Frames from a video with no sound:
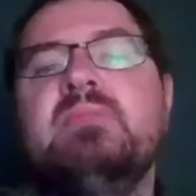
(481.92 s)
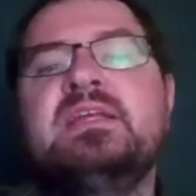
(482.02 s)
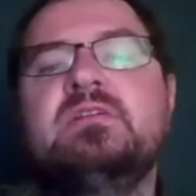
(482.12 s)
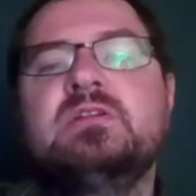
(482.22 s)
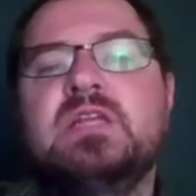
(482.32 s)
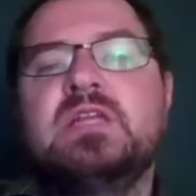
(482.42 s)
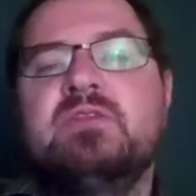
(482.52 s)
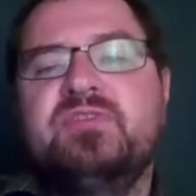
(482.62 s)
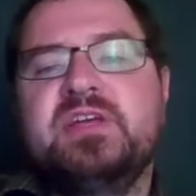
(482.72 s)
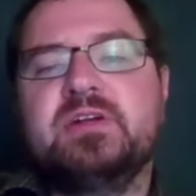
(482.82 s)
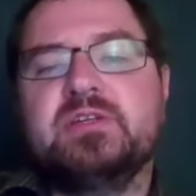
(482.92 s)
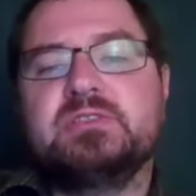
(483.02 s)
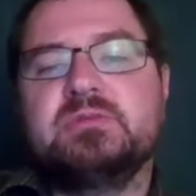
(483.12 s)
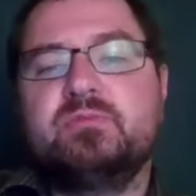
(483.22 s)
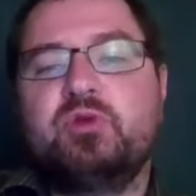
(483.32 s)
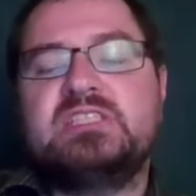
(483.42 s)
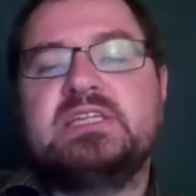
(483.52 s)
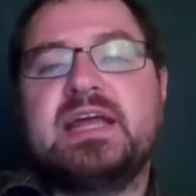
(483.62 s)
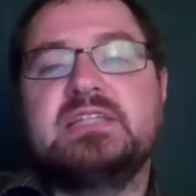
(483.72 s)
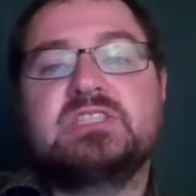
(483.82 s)
medical gloved fingers
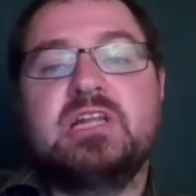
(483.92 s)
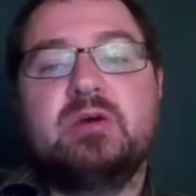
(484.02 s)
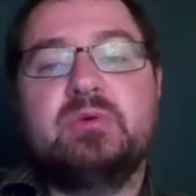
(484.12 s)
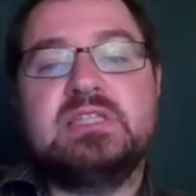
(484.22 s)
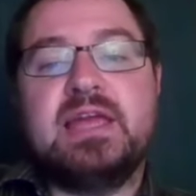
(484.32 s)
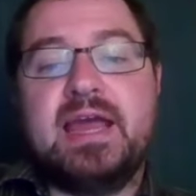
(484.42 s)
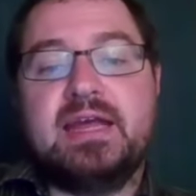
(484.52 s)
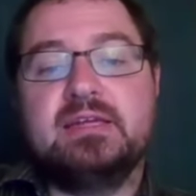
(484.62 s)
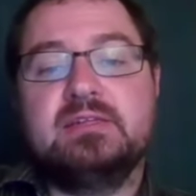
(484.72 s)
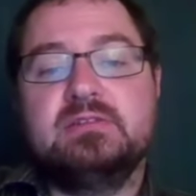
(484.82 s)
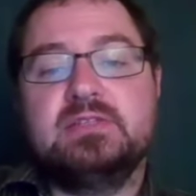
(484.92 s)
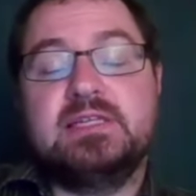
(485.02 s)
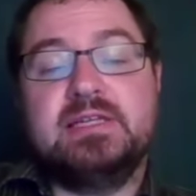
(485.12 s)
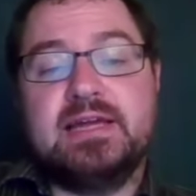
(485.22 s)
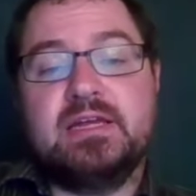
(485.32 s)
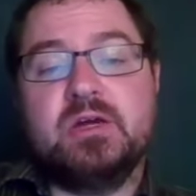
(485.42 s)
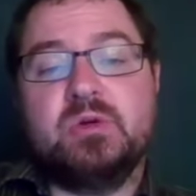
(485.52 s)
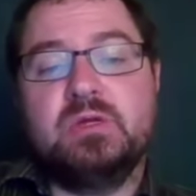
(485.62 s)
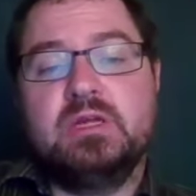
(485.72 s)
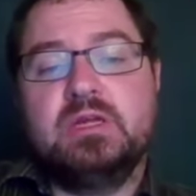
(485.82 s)
press against Chloe's neck, then let
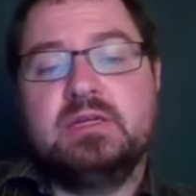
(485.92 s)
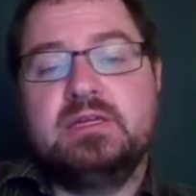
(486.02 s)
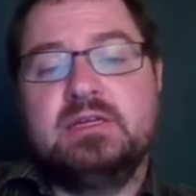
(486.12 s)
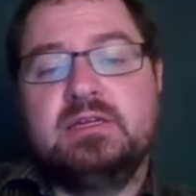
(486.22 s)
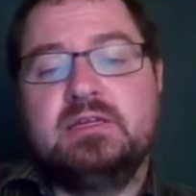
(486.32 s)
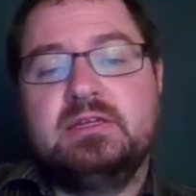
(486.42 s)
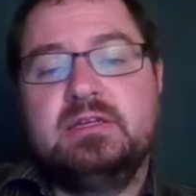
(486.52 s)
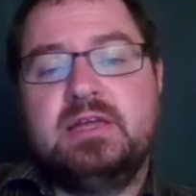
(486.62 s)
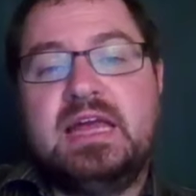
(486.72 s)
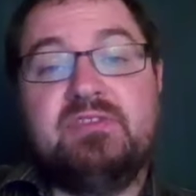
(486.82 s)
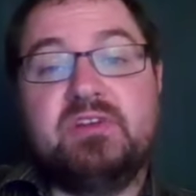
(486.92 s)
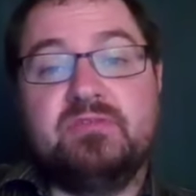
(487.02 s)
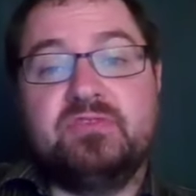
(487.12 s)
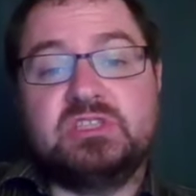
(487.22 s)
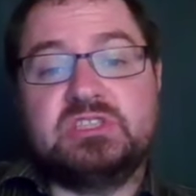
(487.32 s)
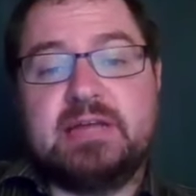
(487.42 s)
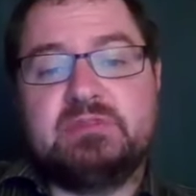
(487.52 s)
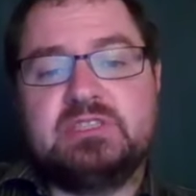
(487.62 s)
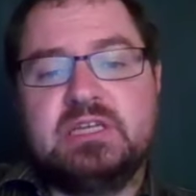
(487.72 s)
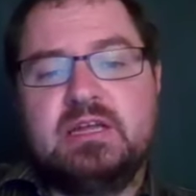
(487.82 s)
go heavier
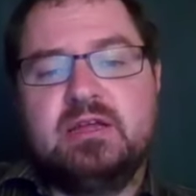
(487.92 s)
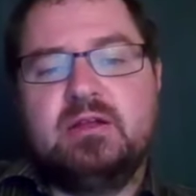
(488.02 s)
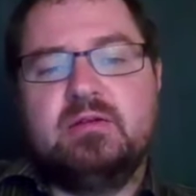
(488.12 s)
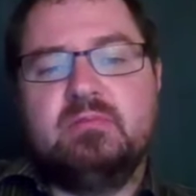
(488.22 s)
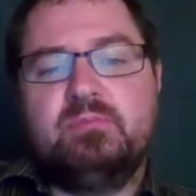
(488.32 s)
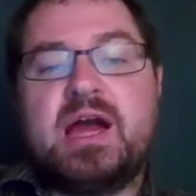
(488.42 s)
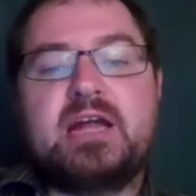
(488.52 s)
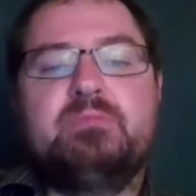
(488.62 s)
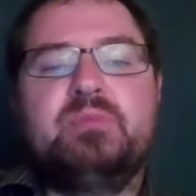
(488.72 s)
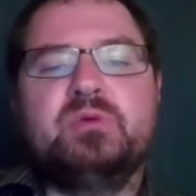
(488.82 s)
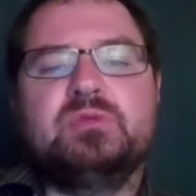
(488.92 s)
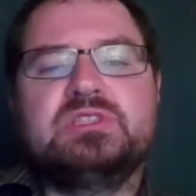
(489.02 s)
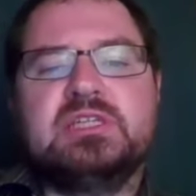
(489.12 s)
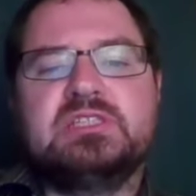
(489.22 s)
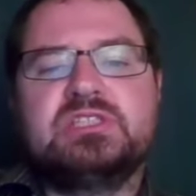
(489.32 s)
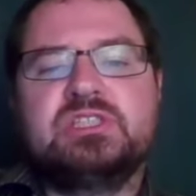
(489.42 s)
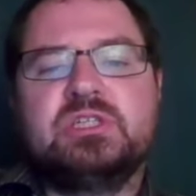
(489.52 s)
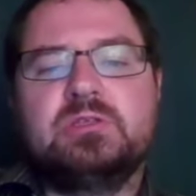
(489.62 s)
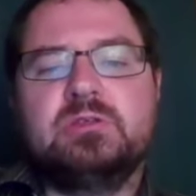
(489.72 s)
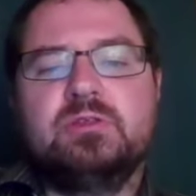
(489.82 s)
footsteps. Black boots
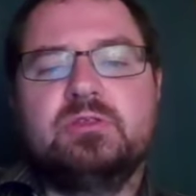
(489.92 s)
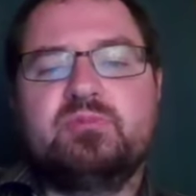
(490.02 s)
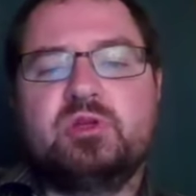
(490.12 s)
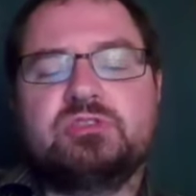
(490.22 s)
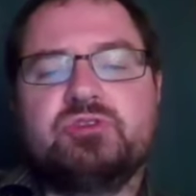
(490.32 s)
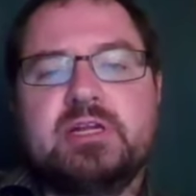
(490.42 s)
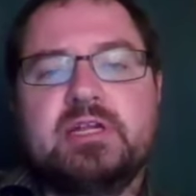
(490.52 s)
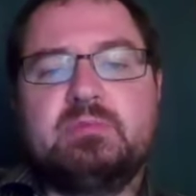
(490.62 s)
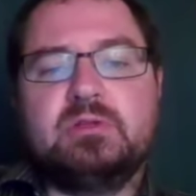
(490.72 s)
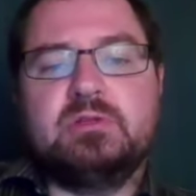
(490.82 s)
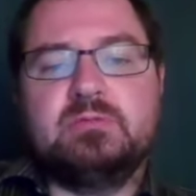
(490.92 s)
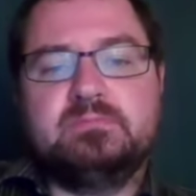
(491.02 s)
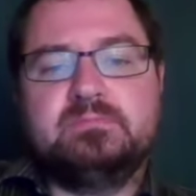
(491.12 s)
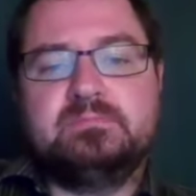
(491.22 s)
encircle the prostrate couple.